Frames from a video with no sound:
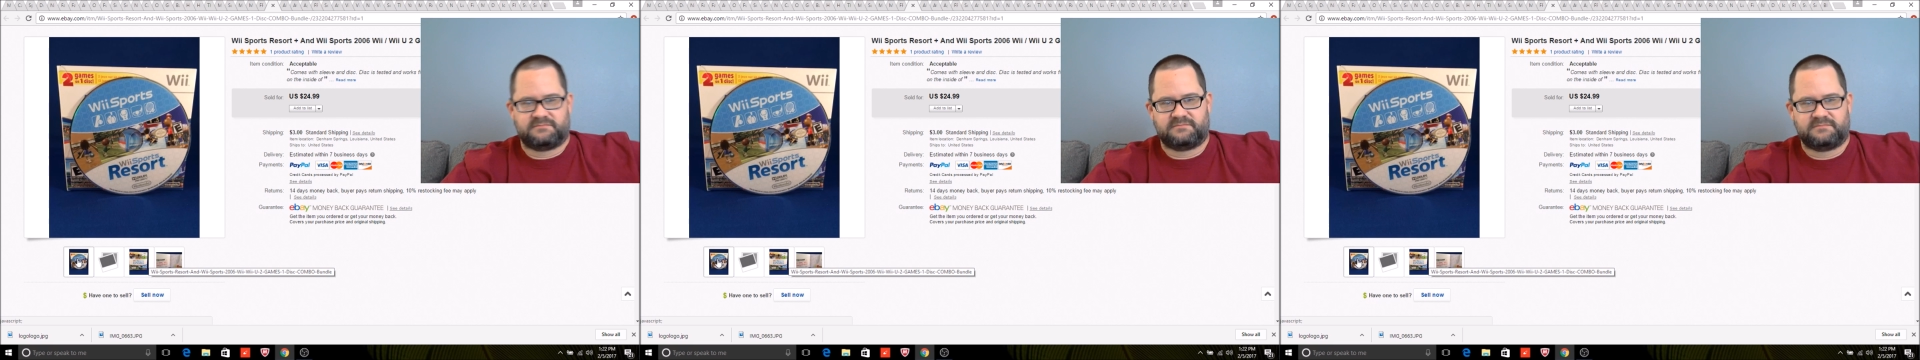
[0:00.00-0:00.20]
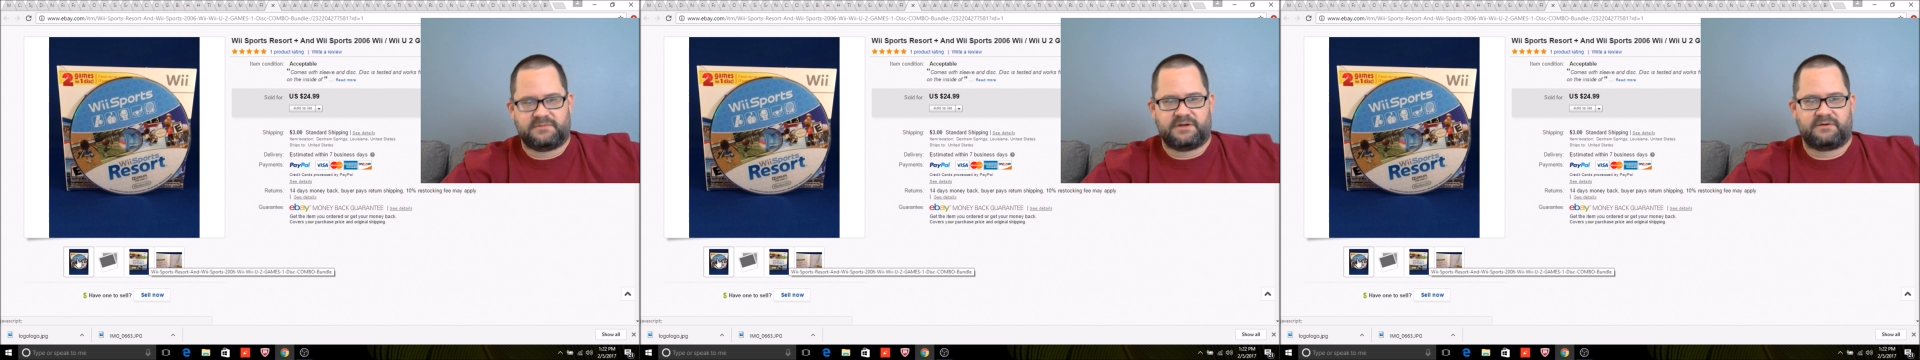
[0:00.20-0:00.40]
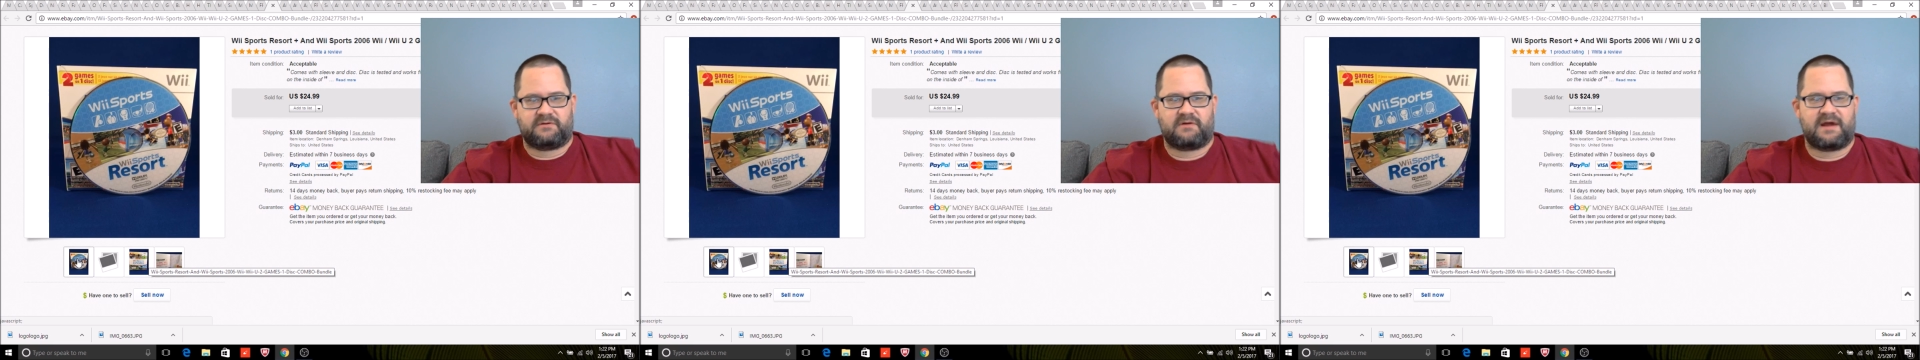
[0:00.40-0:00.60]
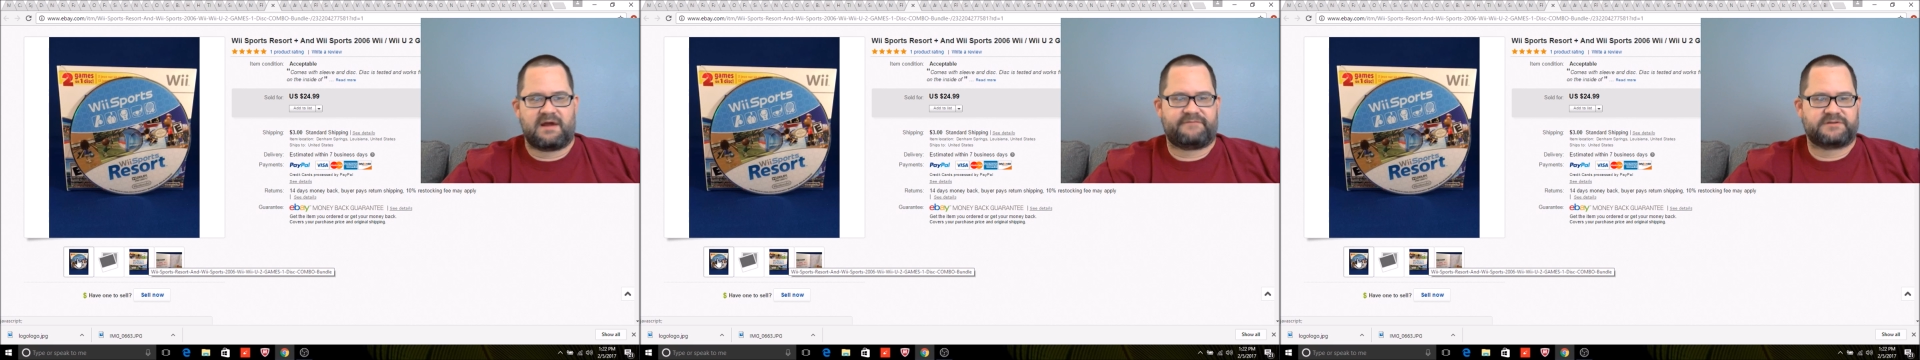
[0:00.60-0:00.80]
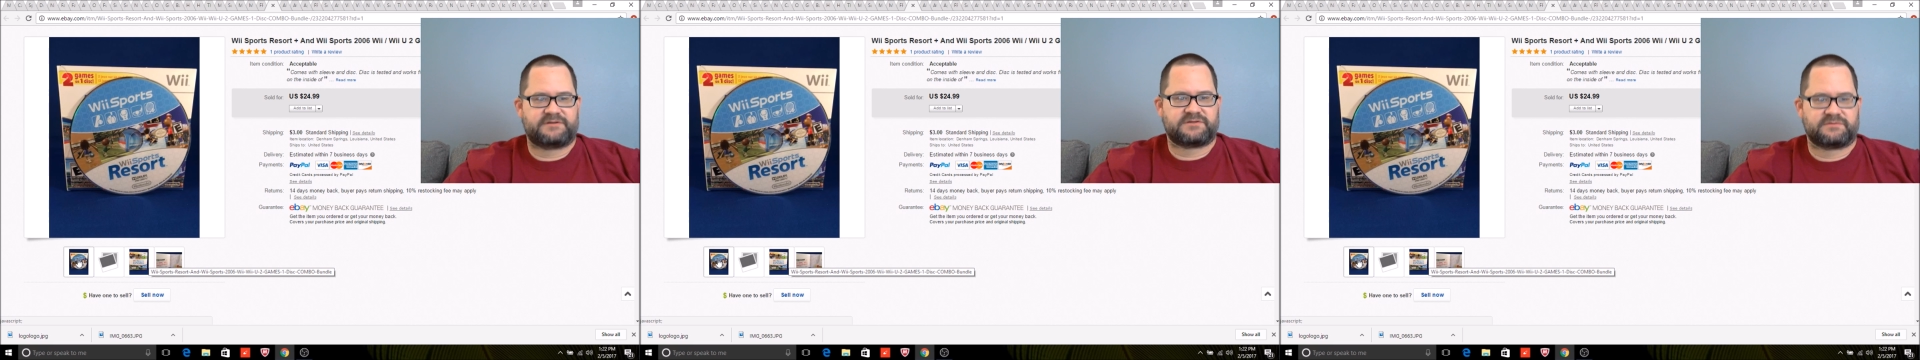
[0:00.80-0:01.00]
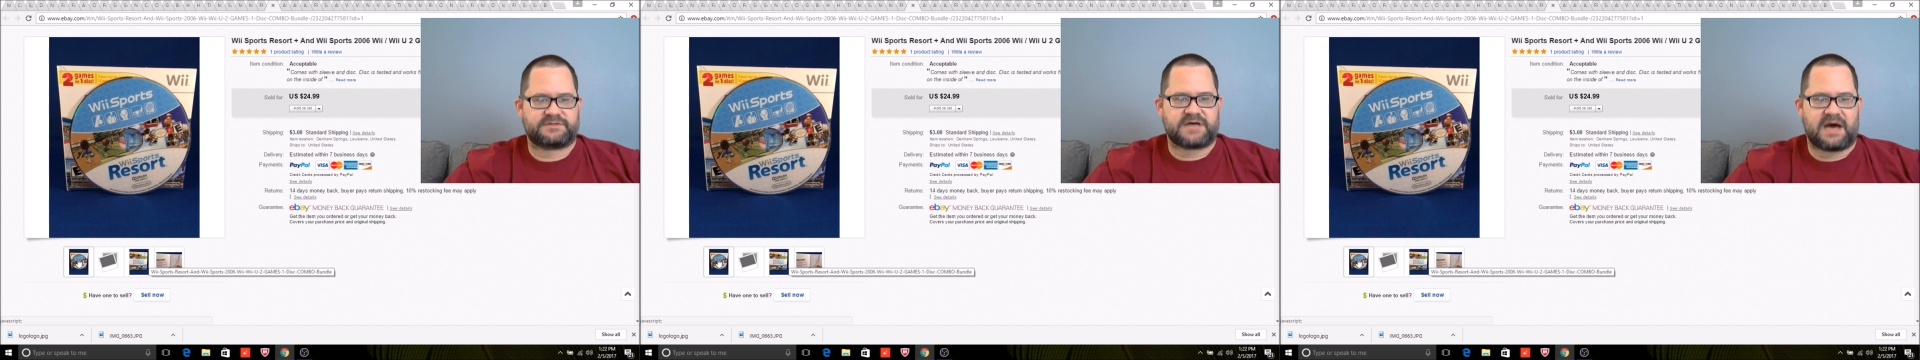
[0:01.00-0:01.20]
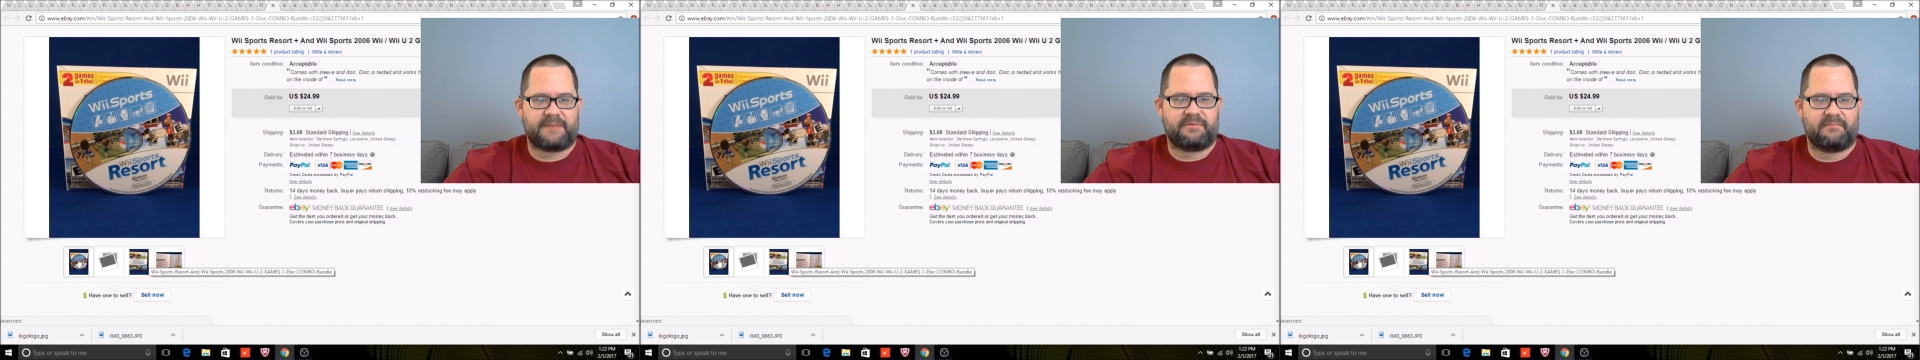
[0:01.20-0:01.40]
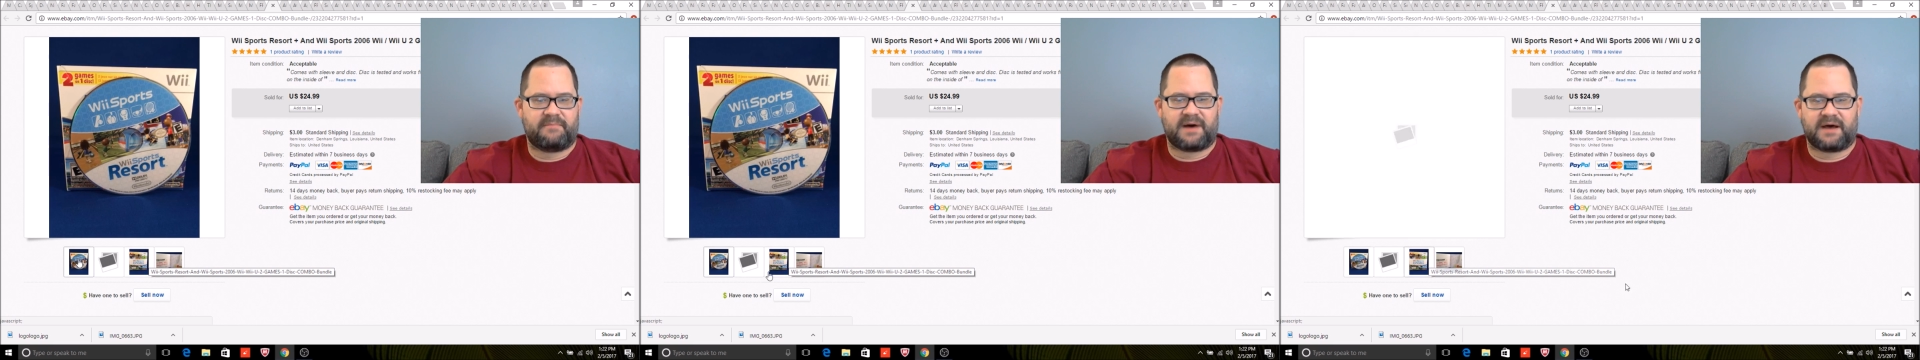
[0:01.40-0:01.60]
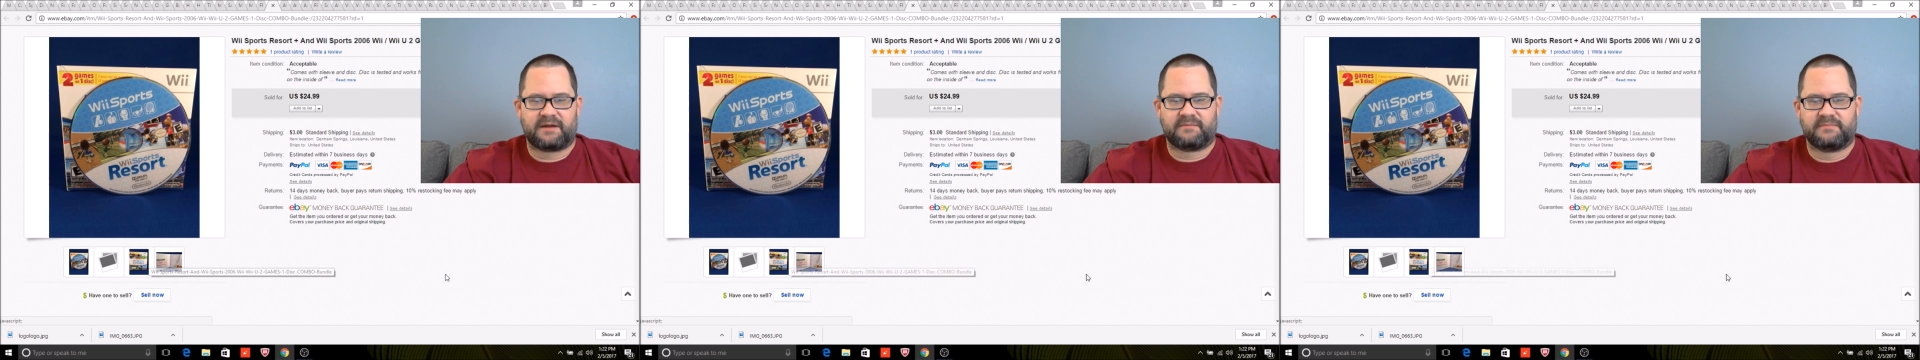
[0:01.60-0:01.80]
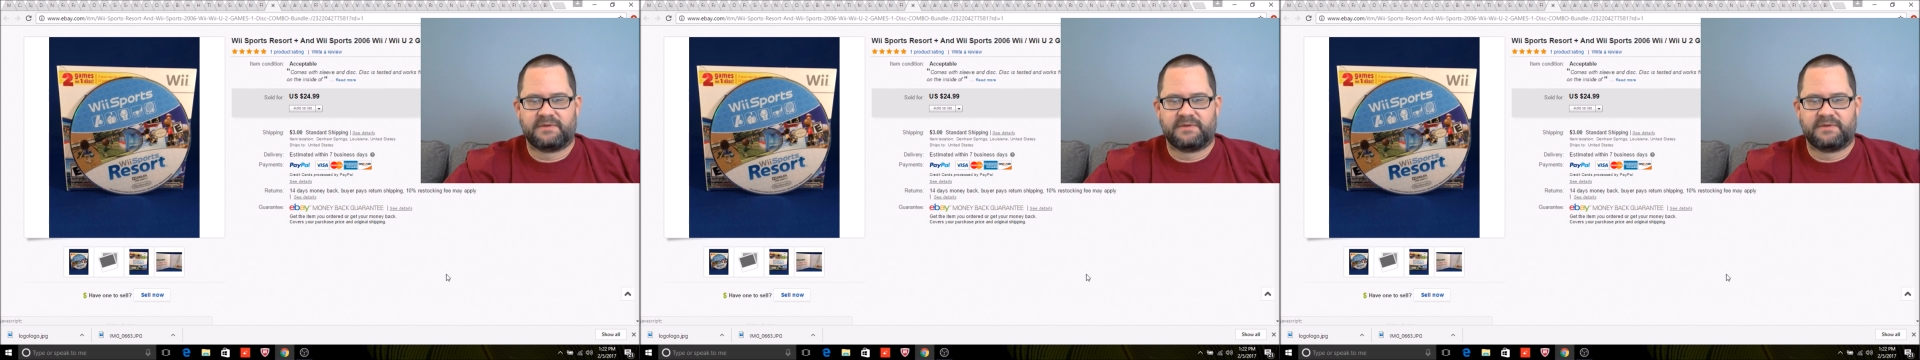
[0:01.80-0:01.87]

graphics on top and bottom.